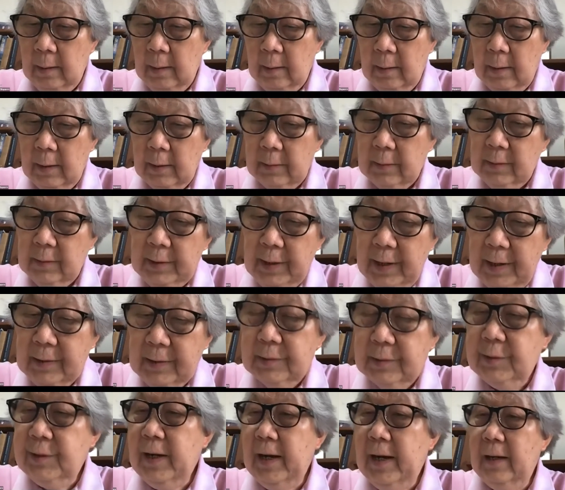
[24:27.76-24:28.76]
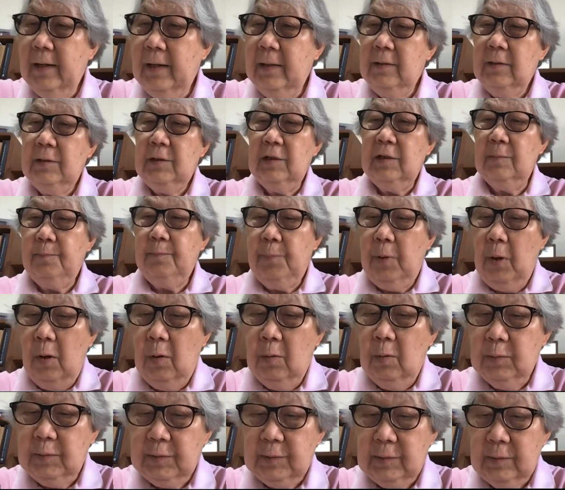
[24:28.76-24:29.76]
The third challenge is
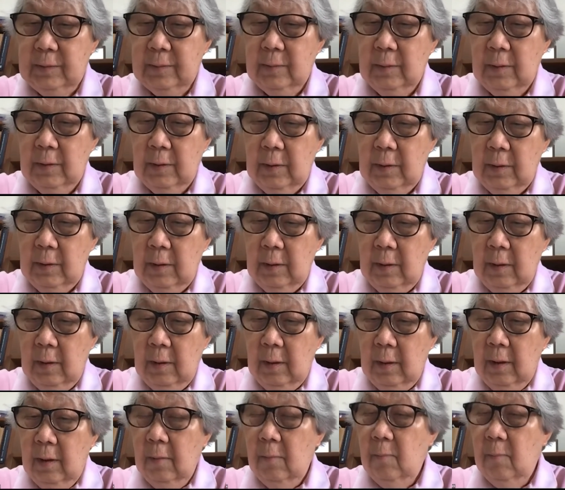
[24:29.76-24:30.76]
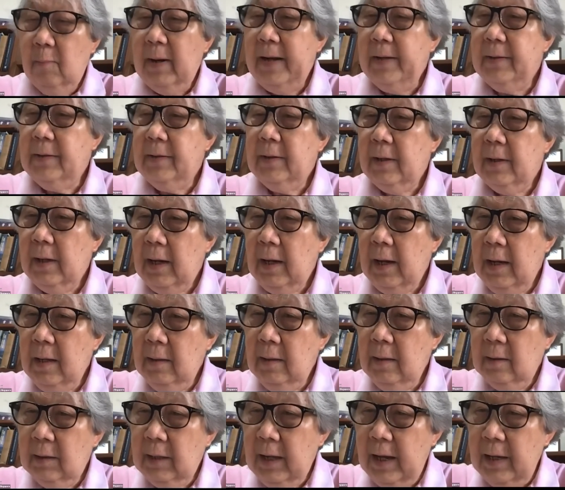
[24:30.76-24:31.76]
posed by the
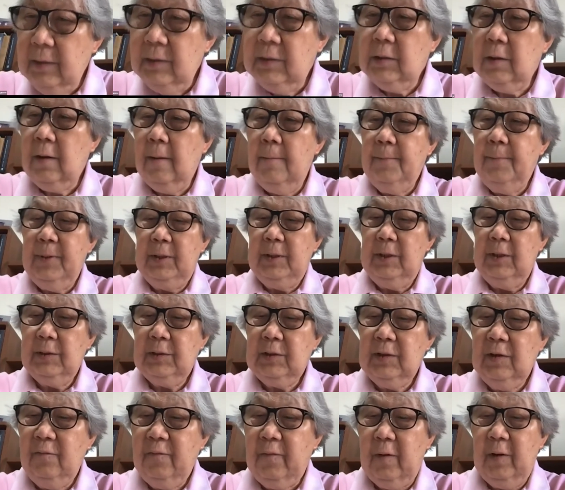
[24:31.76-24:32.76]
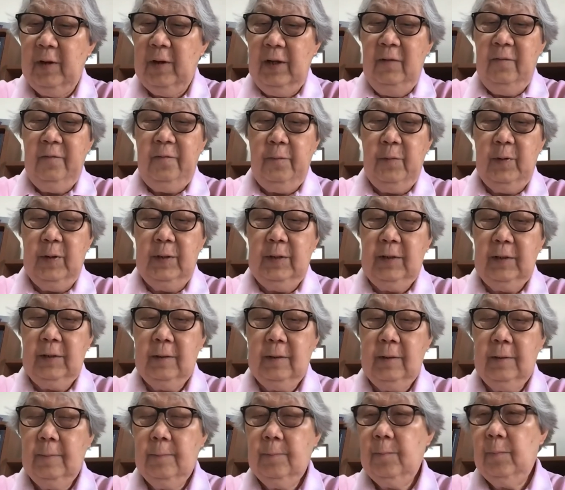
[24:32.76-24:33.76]
intense competition for influence
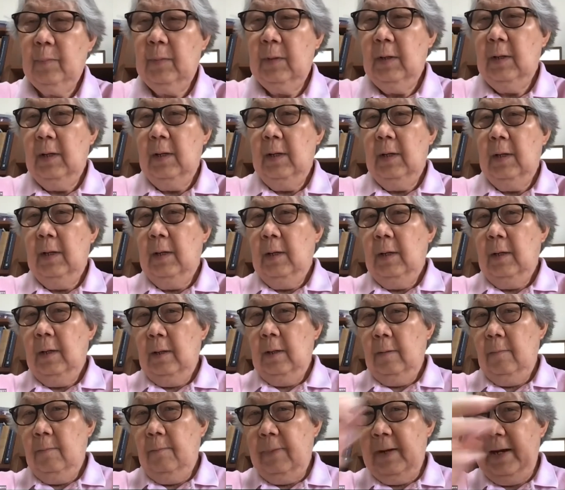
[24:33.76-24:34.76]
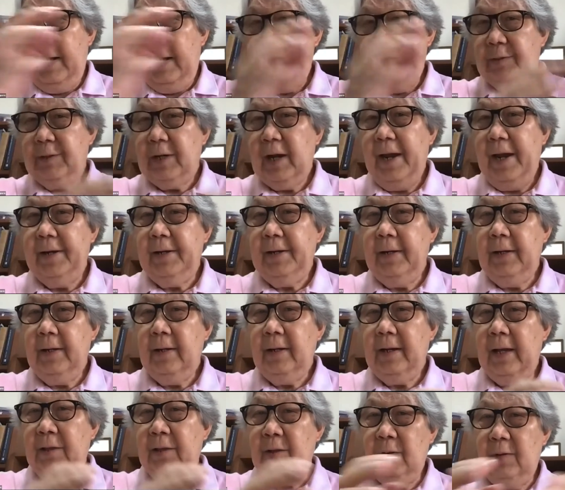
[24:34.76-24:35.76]
by
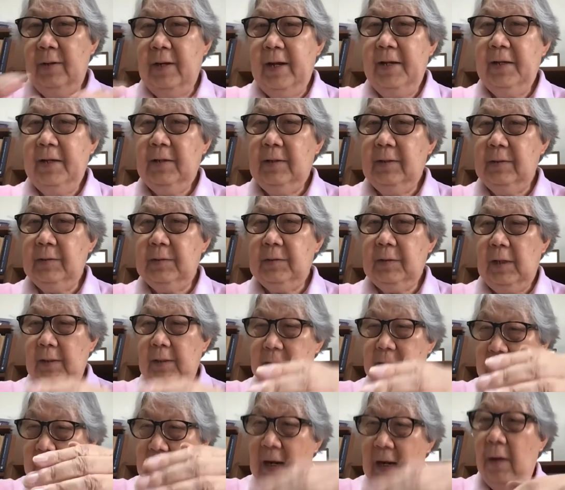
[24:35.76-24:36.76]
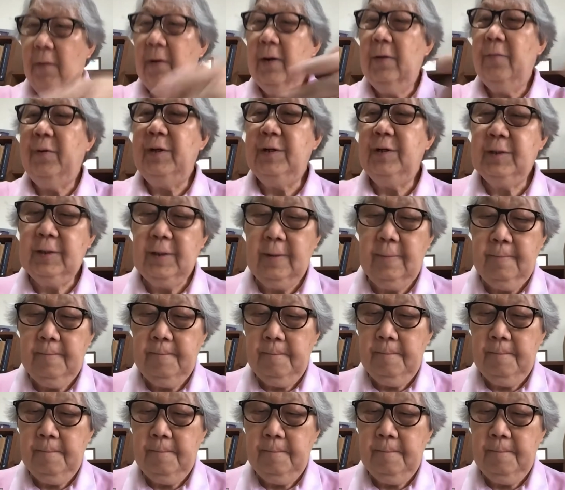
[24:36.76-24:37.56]
China and the United States in our region.